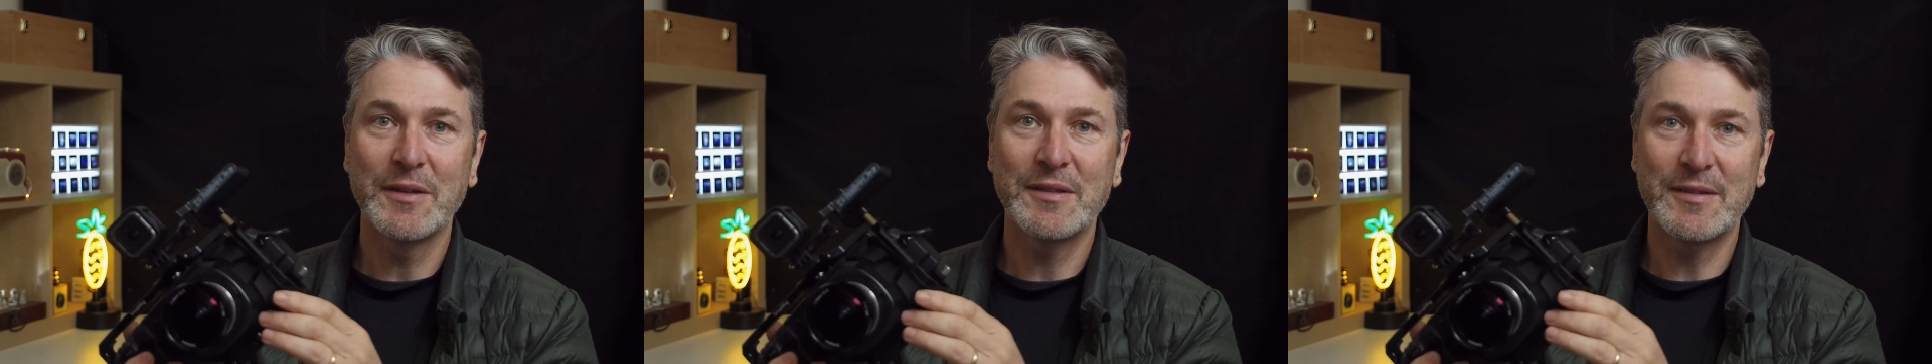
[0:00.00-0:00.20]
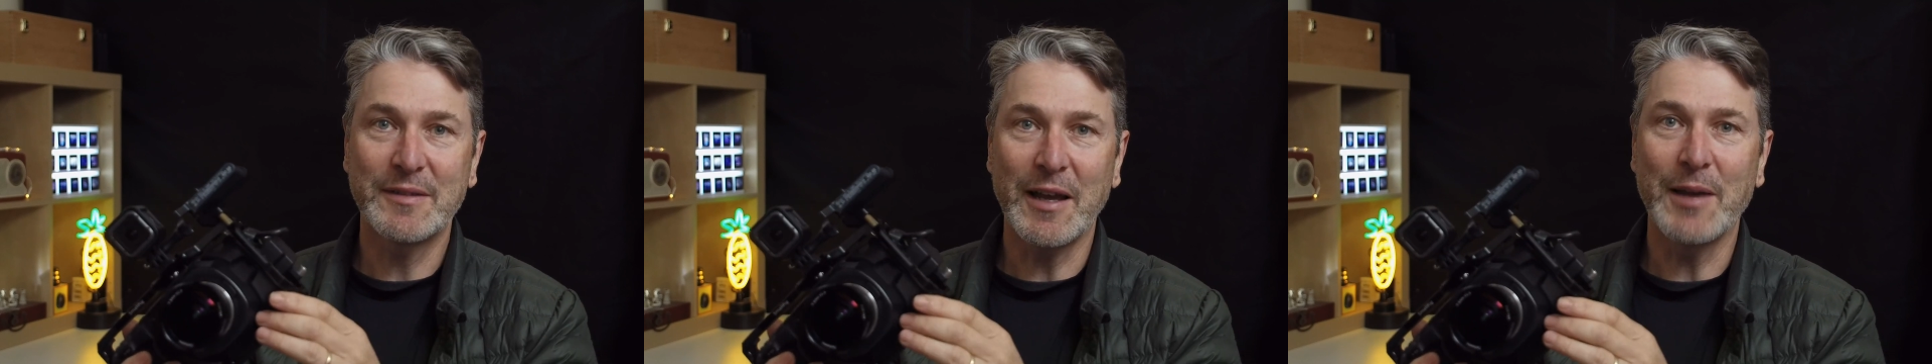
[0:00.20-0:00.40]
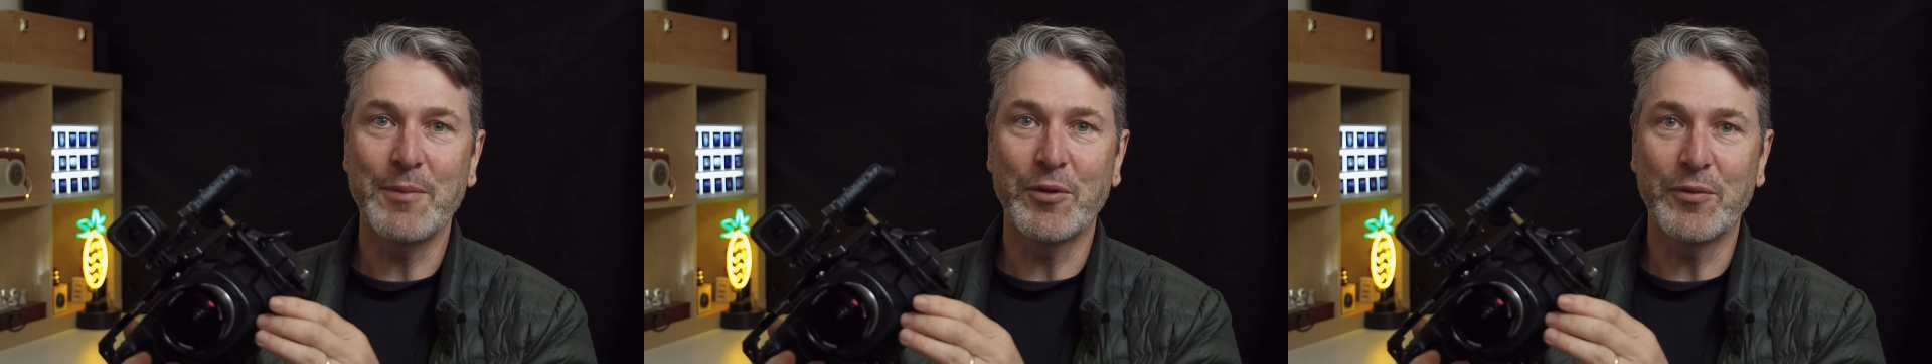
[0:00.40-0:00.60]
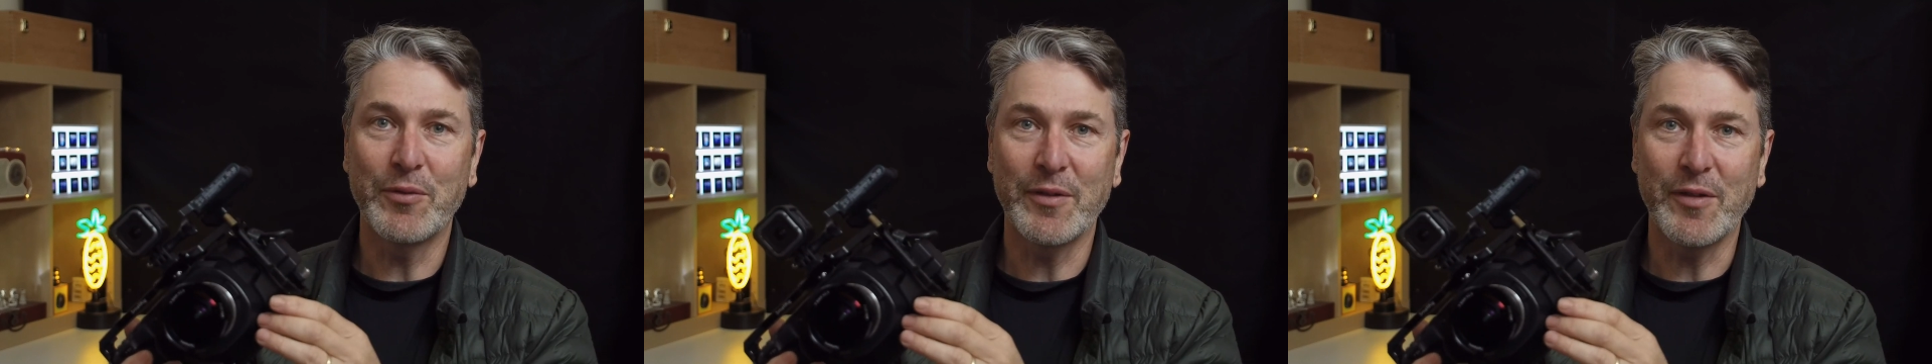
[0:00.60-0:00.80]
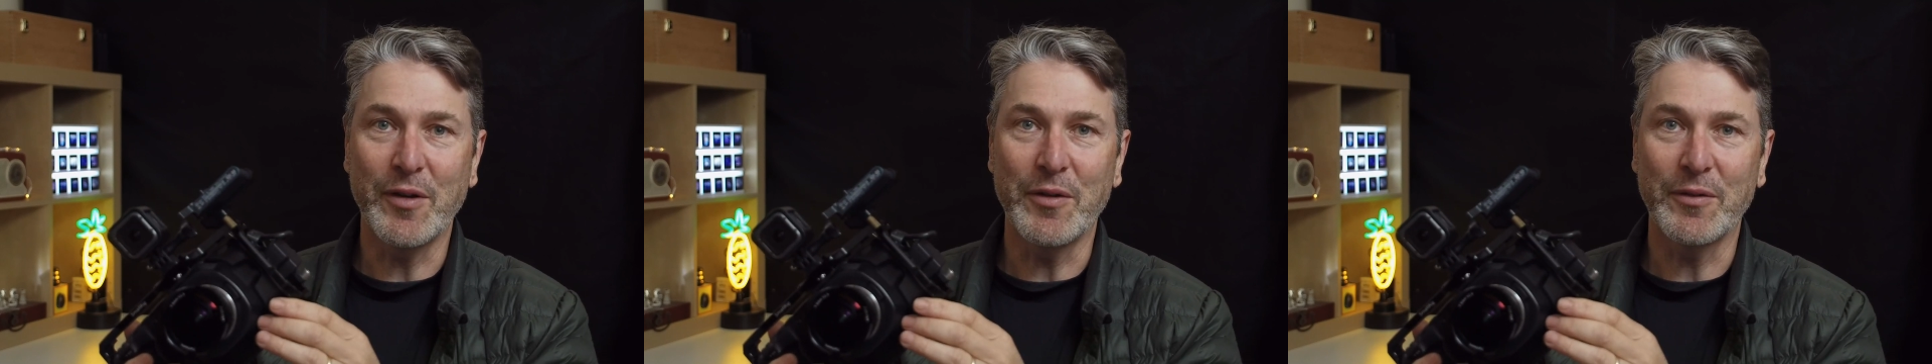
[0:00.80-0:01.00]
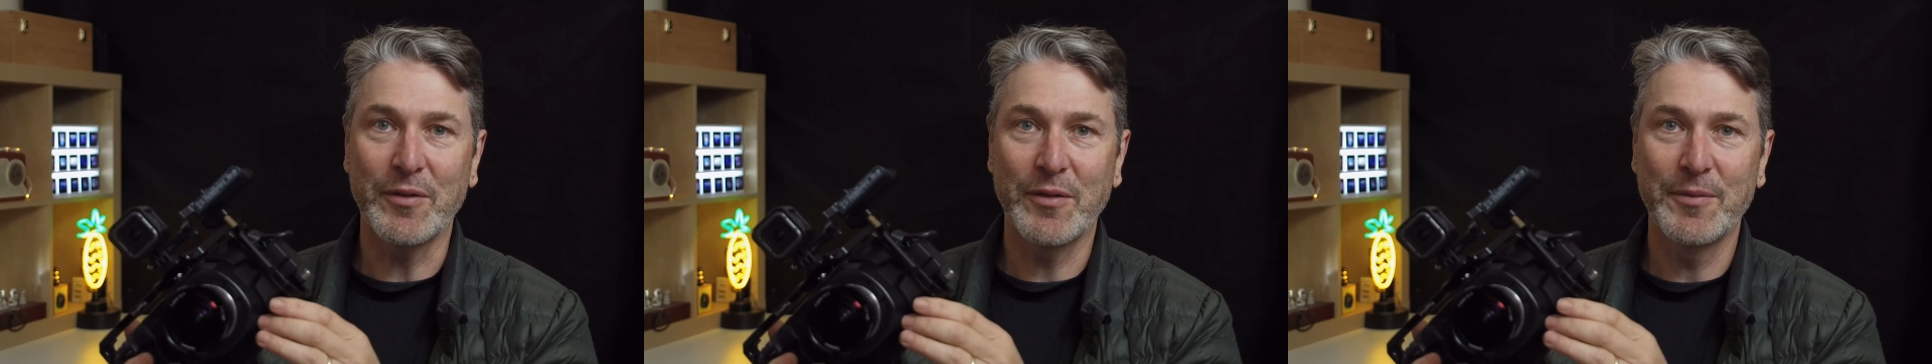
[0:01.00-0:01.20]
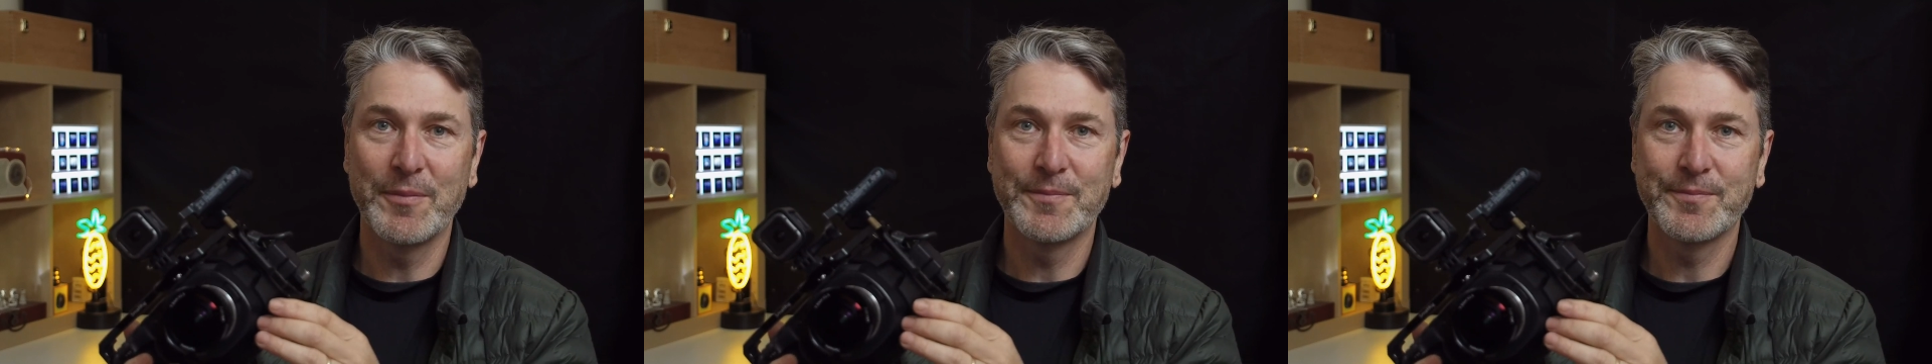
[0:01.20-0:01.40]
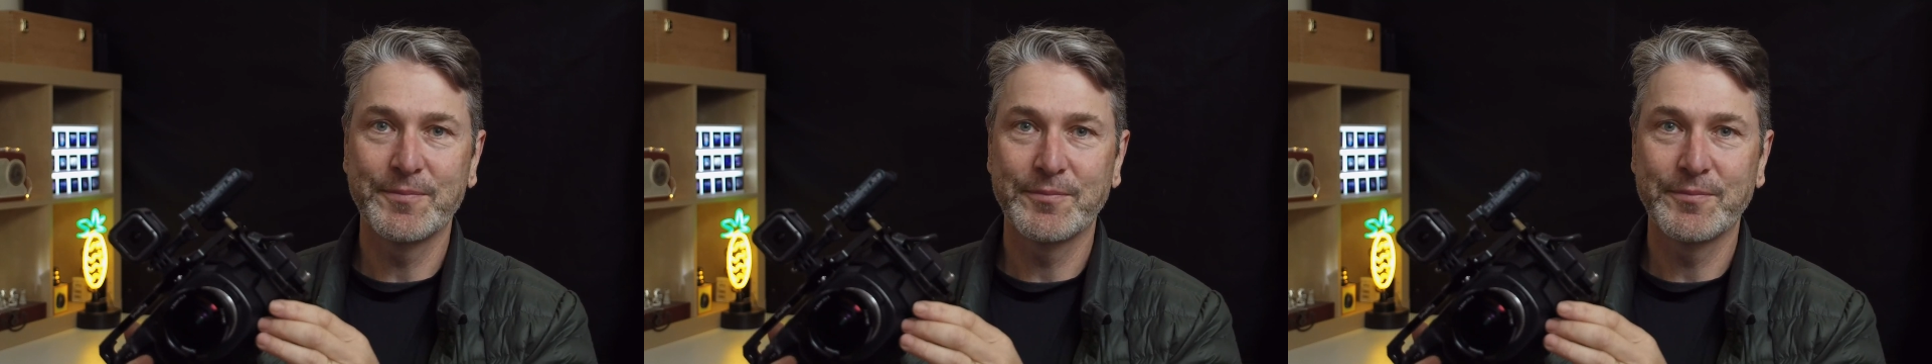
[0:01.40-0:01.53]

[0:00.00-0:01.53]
stable results.